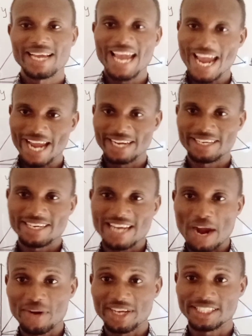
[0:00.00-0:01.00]
and
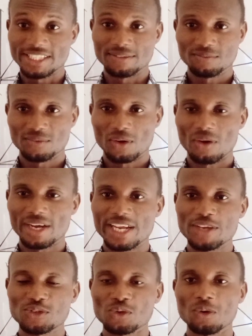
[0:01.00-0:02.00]
direction,
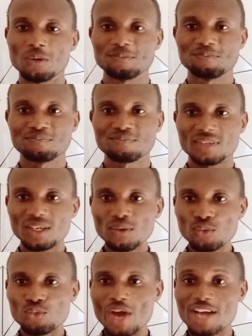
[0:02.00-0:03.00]
okay? So
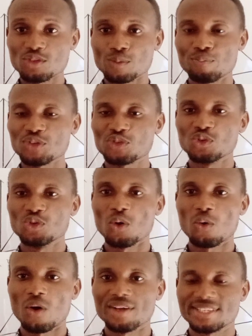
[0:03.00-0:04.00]
we are supposed to
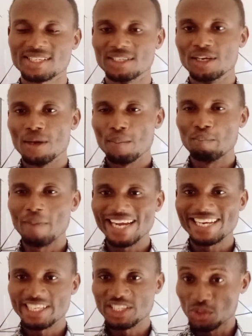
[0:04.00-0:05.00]
know what
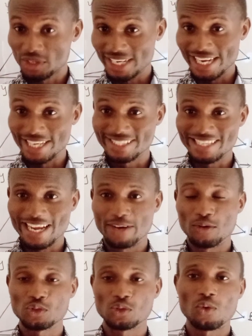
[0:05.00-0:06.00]
magnitude is and
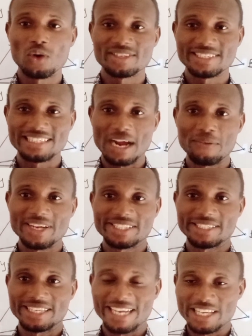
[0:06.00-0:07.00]
also what
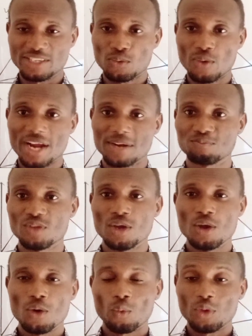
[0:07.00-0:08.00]
direction is when
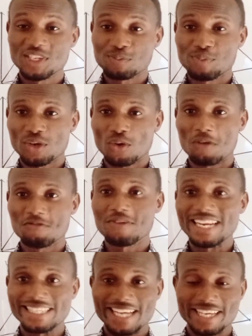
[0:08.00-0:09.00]
we speak of
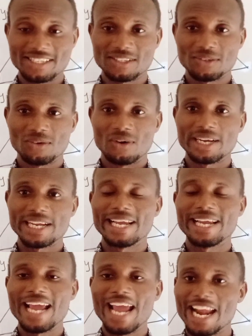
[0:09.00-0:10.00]
vectors,
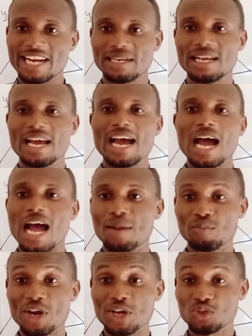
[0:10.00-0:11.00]
okay? And
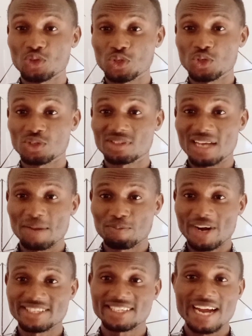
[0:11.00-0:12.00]
I'm going to use a
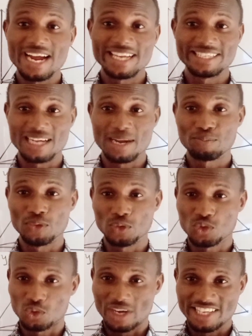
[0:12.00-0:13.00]
practical example
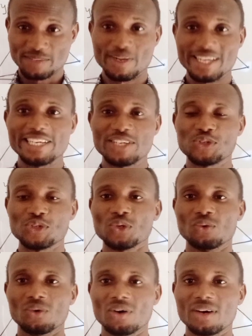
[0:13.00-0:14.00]
to explain it to
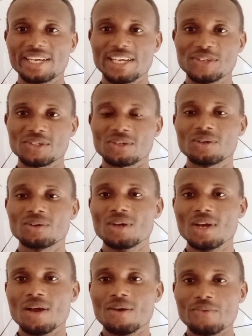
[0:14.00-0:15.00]
you, okay? So
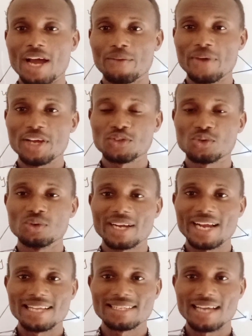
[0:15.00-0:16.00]
we are going to
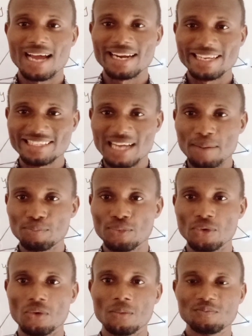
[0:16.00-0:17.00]
look at an
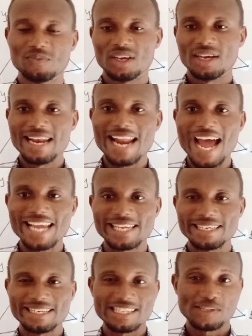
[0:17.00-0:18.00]
example
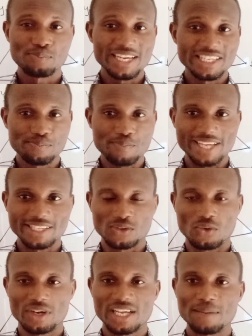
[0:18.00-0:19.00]
like displacement,
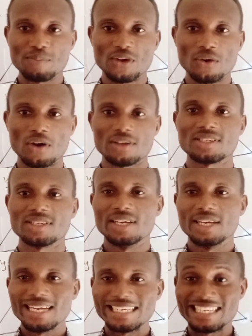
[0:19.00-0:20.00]
okay, because
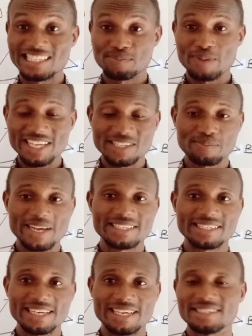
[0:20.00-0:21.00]

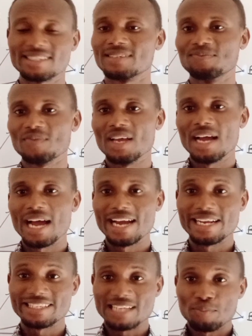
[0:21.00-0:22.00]
displacement is an
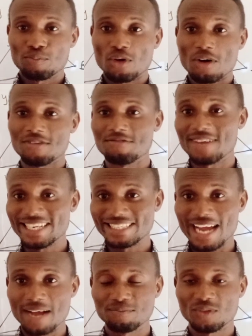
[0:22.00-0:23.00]
example of a
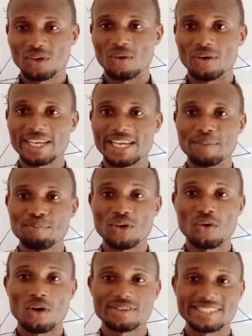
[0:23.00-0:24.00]
vector, okay,
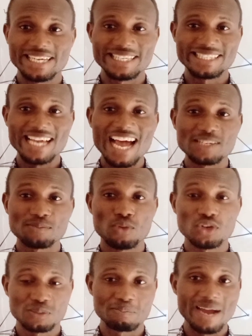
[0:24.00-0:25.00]
because it has
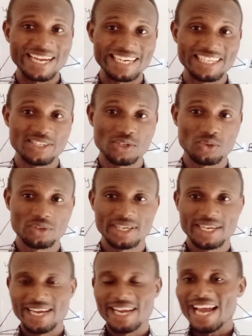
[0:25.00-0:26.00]
both magnitude
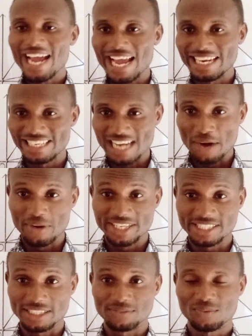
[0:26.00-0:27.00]
and
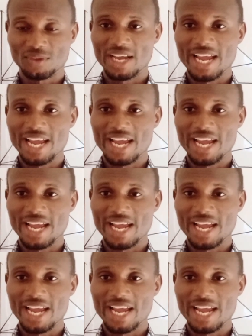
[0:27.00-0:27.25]
direction.